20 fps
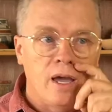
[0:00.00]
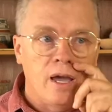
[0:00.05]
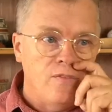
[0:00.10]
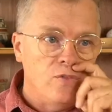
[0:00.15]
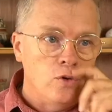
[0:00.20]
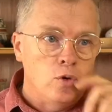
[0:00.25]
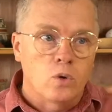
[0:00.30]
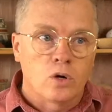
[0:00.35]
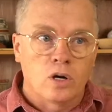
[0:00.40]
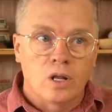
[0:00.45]
If
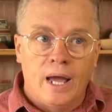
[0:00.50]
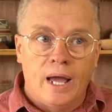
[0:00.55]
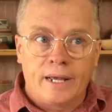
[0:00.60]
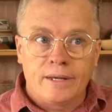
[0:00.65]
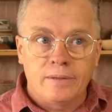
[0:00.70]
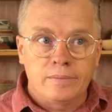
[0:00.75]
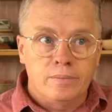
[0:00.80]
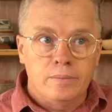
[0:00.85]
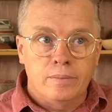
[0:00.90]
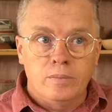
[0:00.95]
you were like
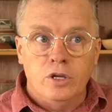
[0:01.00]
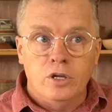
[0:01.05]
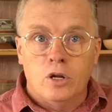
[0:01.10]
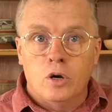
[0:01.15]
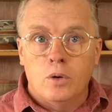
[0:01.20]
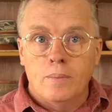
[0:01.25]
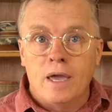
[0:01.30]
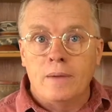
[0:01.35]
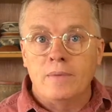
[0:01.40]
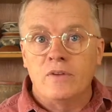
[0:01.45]
you know
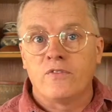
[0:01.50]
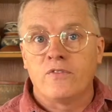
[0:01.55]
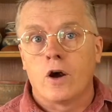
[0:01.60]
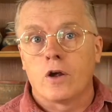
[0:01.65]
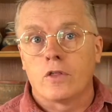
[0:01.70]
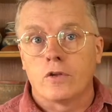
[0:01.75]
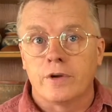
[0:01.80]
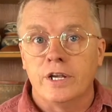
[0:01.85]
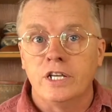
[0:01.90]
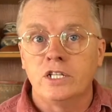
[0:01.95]
maybe
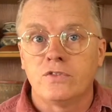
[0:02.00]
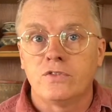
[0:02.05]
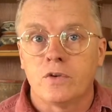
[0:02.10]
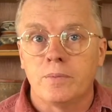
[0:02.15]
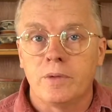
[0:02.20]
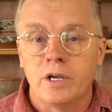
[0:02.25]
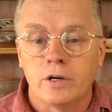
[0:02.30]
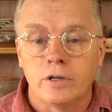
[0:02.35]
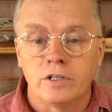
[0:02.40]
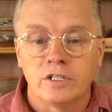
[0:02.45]
farther east from
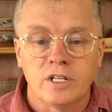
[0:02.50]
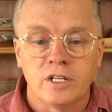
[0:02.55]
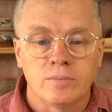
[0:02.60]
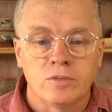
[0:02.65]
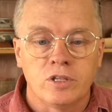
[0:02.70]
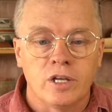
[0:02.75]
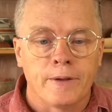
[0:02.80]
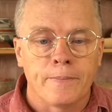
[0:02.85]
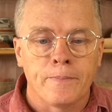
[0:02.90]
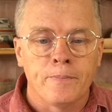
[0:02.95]
here or
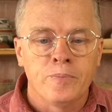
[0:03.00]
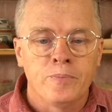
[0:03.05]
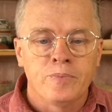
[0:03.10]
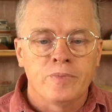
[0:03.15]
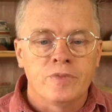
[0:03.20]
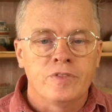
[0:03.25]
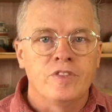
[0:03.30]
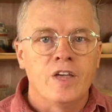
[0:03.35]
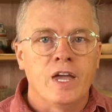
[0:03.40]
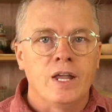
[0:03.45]
something,
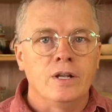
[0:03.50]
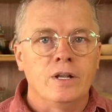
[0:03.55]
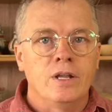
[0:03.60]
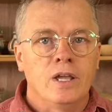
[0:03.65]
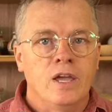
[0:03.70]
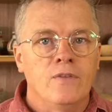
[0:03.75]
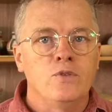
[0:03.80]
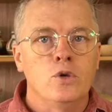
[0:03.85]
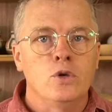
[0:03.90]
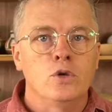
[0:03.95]
than
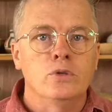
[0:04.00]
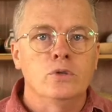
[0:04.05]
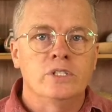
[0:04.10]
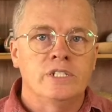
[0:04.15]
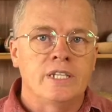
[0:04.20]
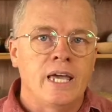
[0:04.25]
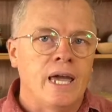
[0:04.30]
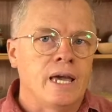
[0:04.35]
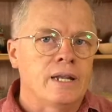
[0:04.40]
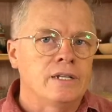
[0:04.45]
if you use
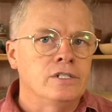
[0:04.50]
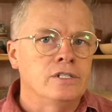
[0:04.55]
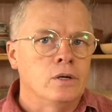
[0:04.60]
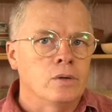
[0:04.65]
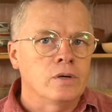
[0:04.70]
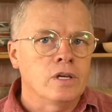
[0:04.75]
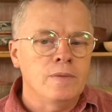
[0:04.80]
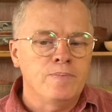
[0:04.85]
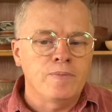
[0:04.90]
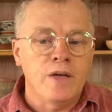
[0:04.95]
sand. So
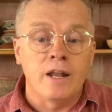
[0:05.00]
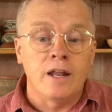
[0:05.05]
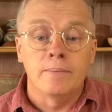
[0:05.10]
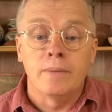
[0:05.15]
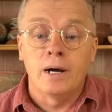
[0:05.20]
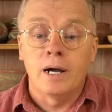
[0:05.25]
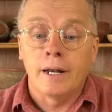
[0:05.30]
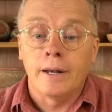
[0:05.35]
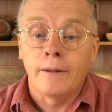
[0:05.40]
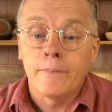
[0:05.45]
keep that in
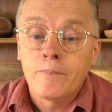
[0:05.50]
mind.